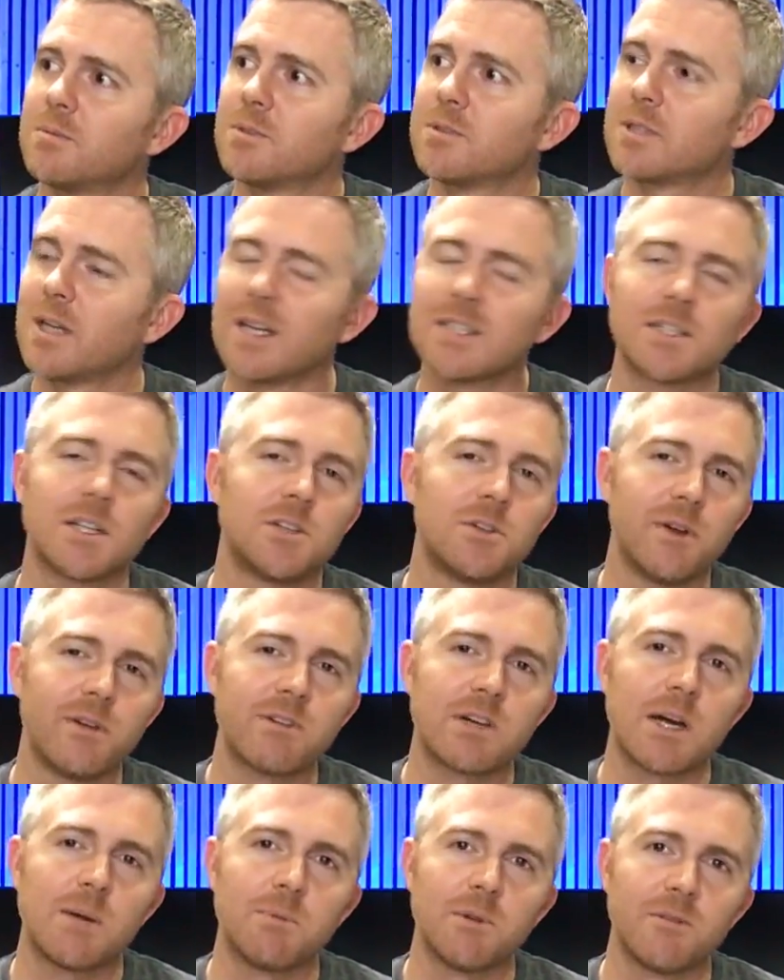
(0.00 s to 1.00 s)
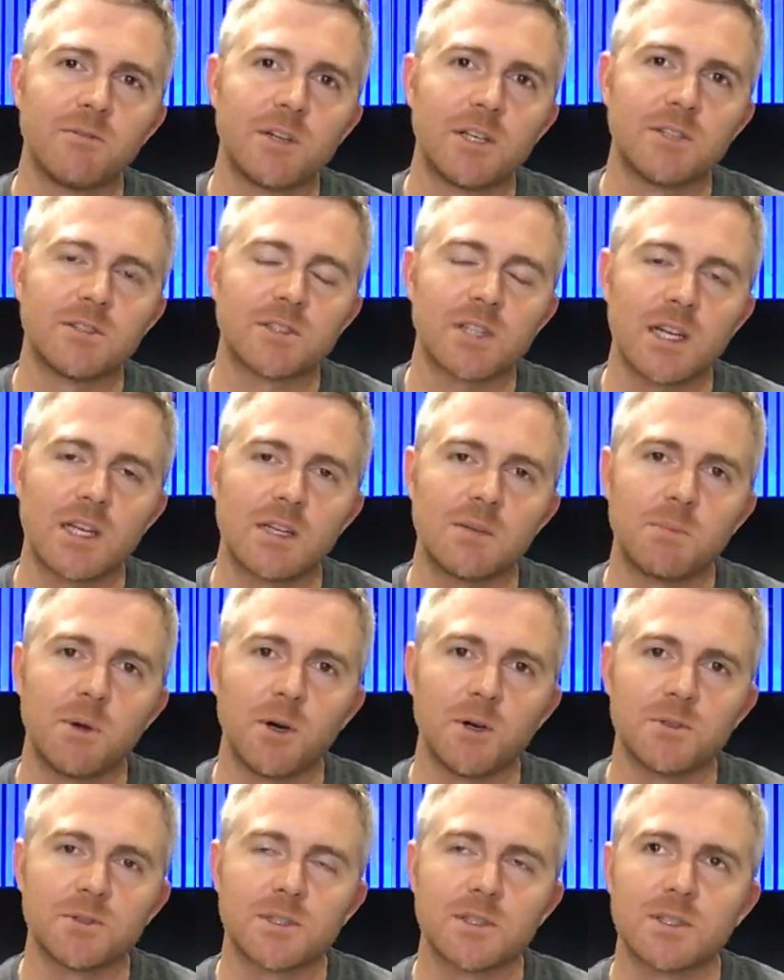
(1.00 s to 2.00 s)
actually, I do have a couple of videos I need to
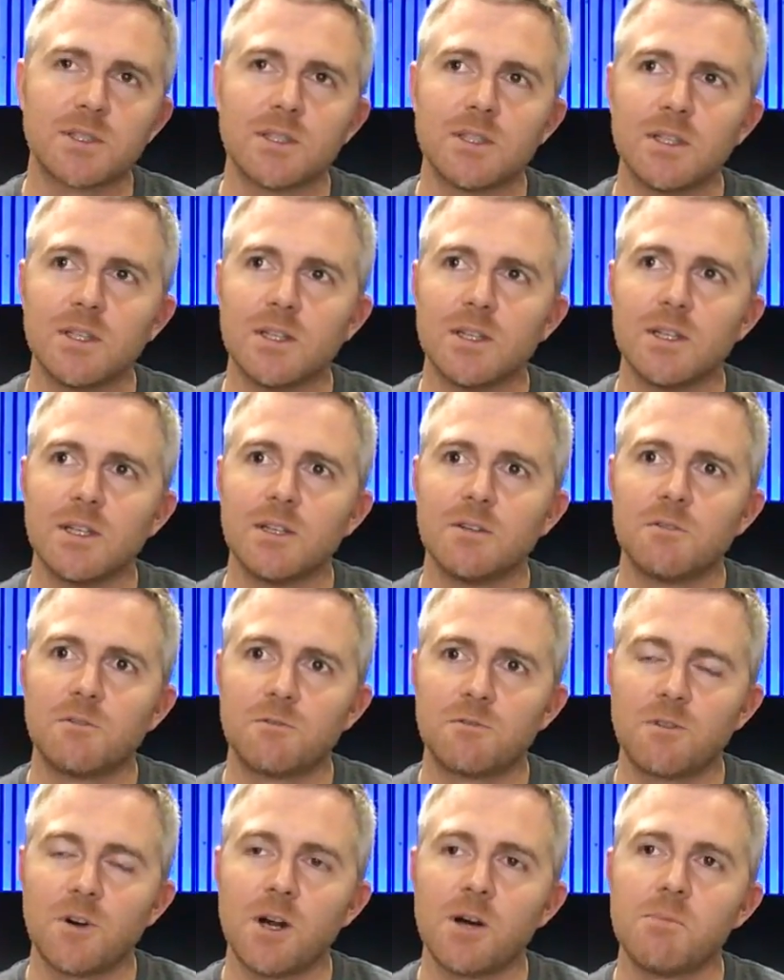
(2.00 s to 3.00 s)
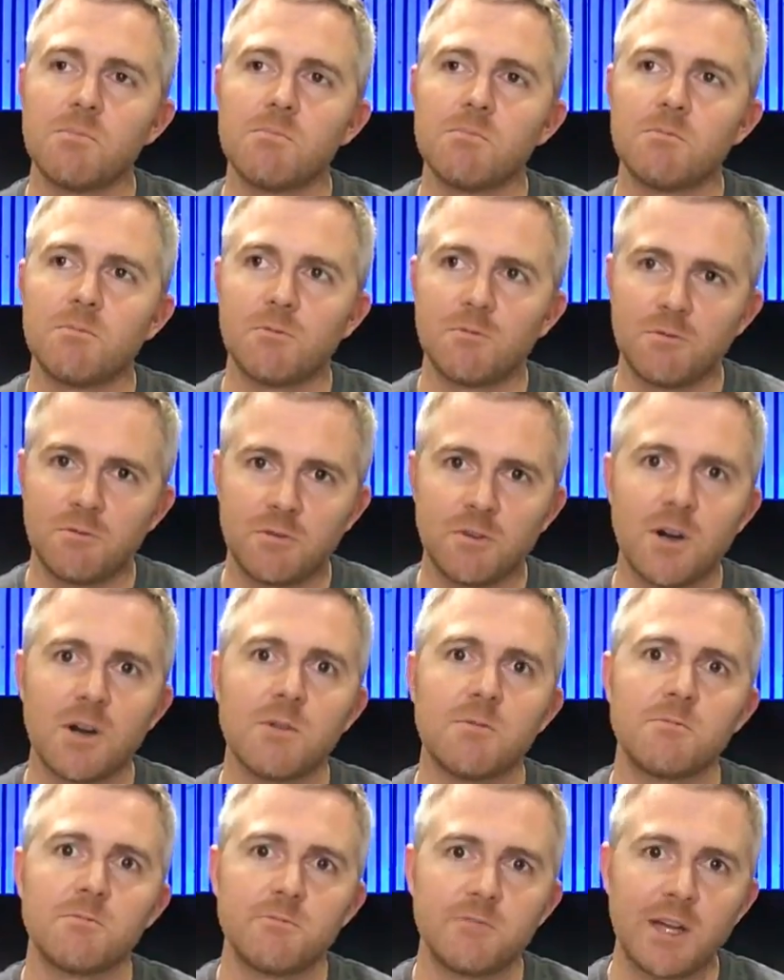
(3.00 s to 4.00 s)
post from
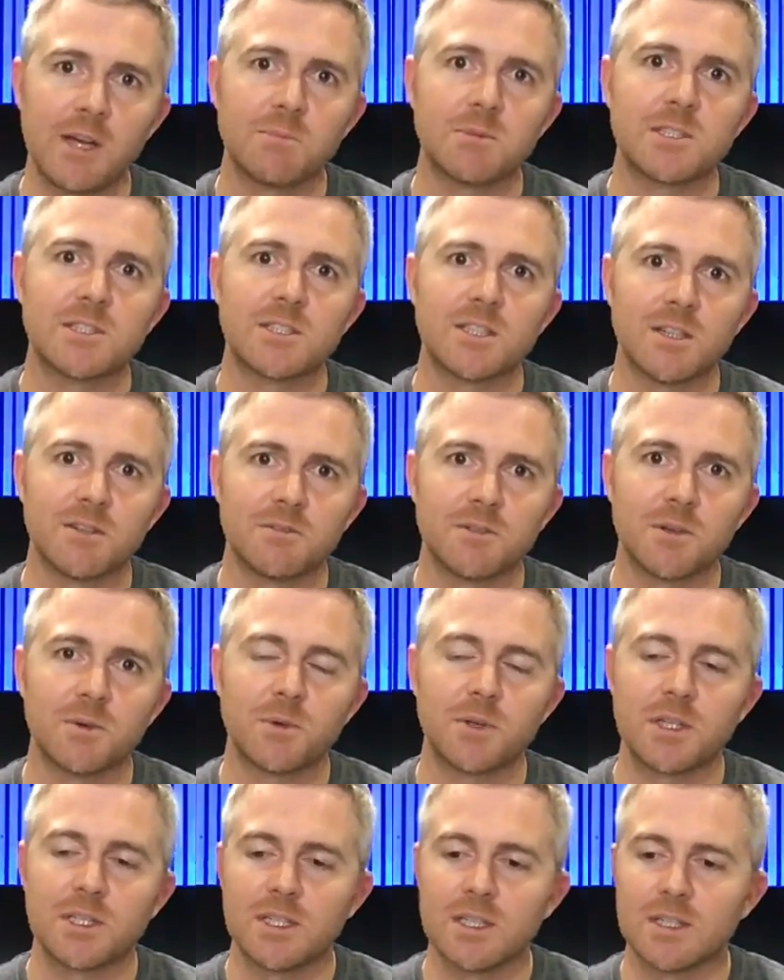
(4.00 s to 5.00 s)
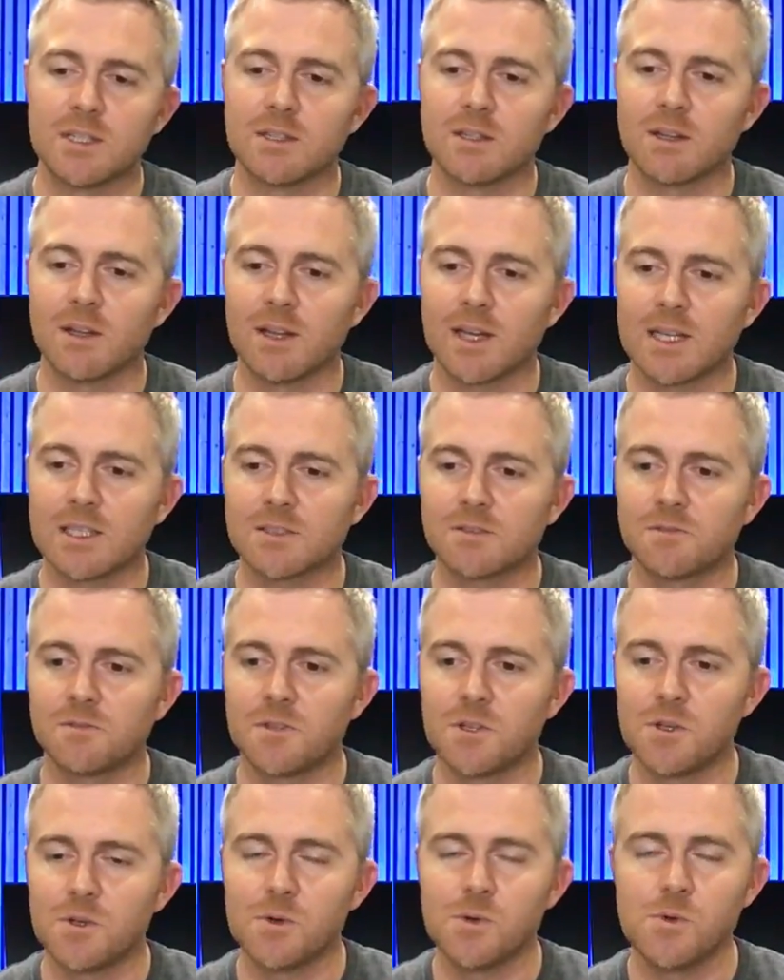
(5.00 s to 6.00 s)
from family stuff that we did in the last
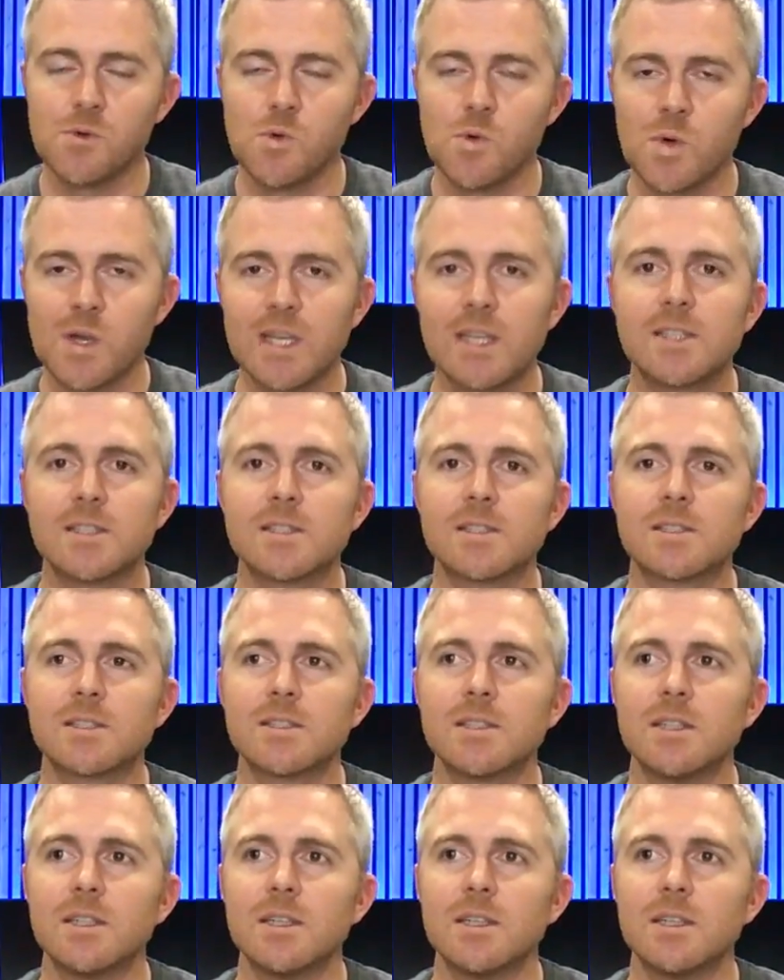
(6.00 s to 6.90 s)
few weeks.